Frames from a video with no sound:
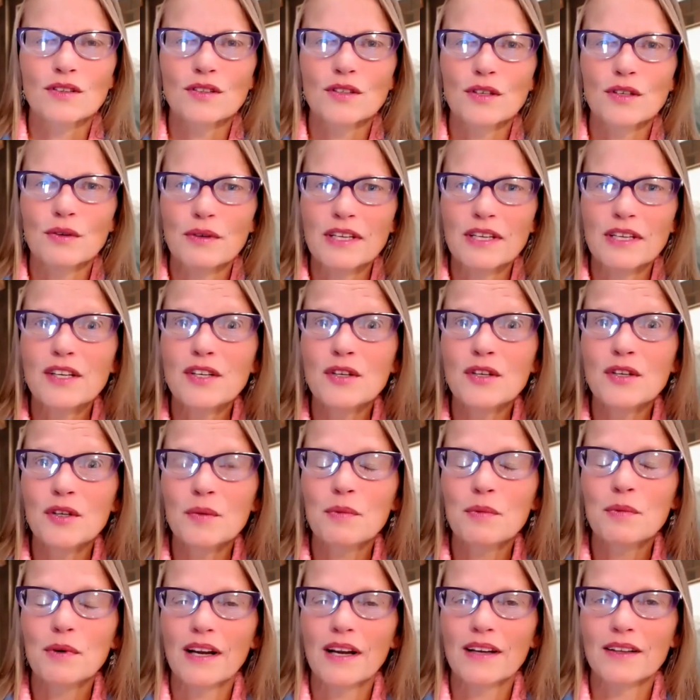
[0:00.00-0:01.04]
So in
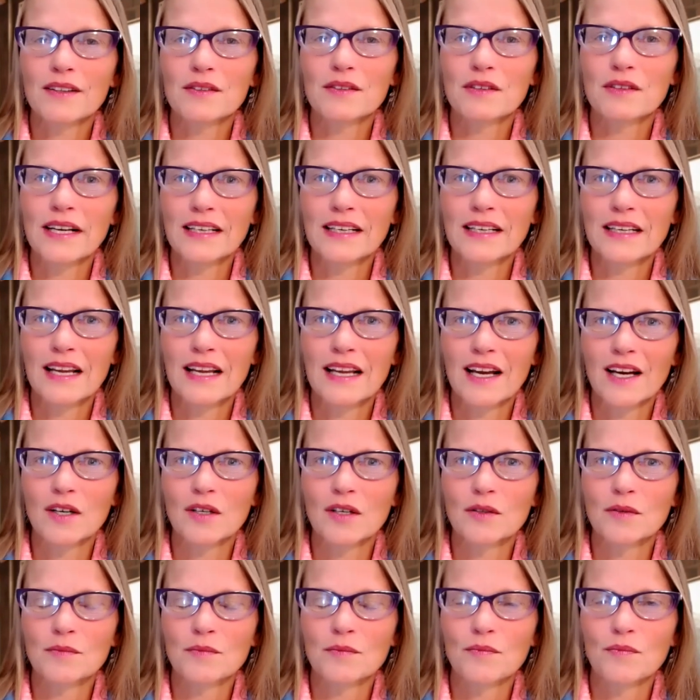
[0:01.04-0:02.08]
your breath right
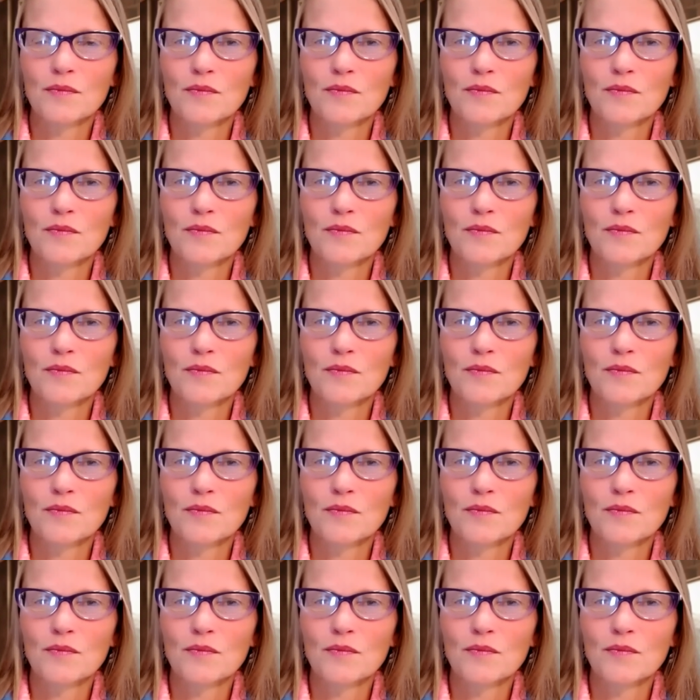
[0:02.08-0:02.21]
now,